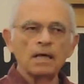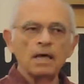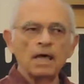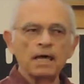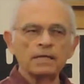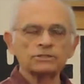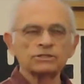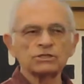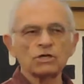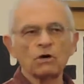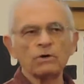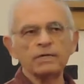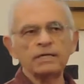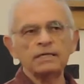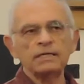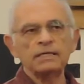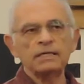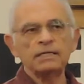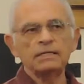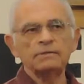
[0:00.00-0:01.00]
And so
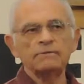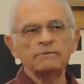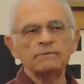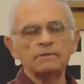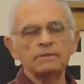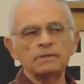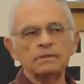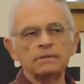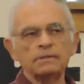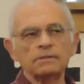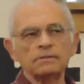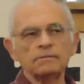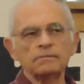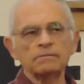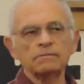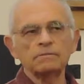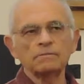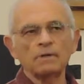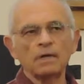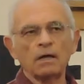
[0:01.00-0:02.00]
he
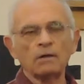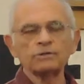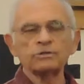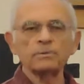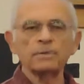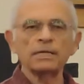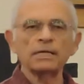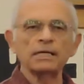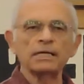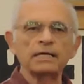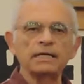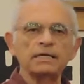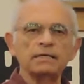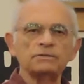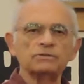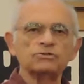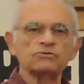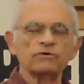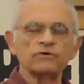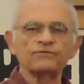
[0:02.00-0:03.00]
ultimately
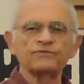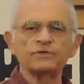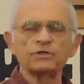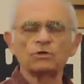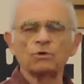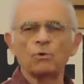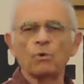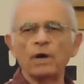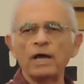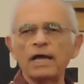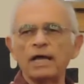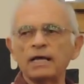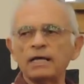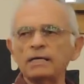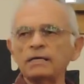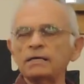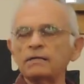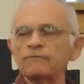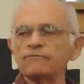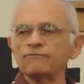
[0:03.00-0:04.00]
drifted away
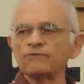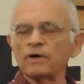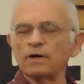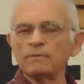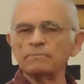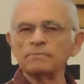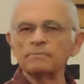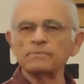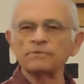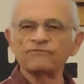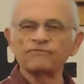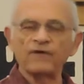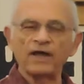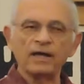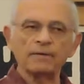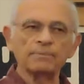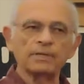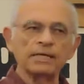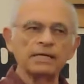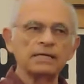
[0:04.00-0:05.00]
from the
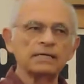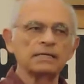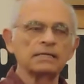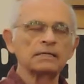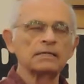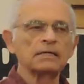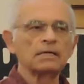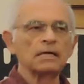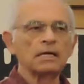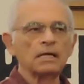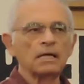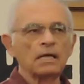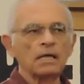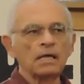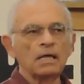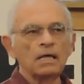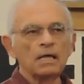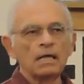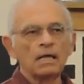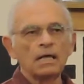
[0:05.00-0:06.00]
family and
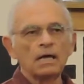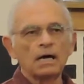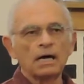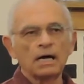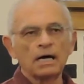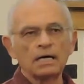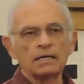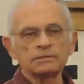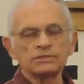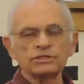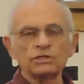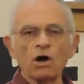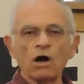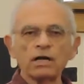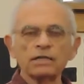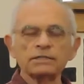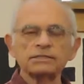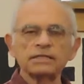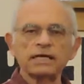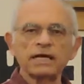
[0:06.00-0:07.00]

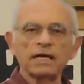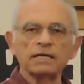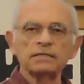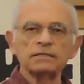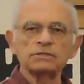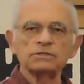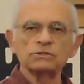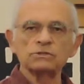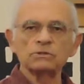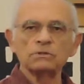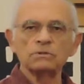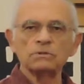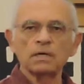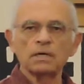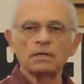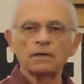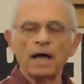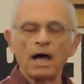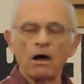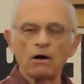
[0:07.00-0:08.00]
started to get
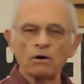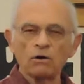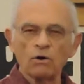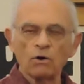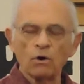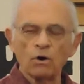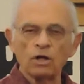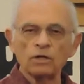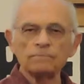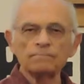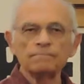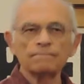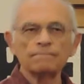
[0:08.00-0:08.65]
into alcohol.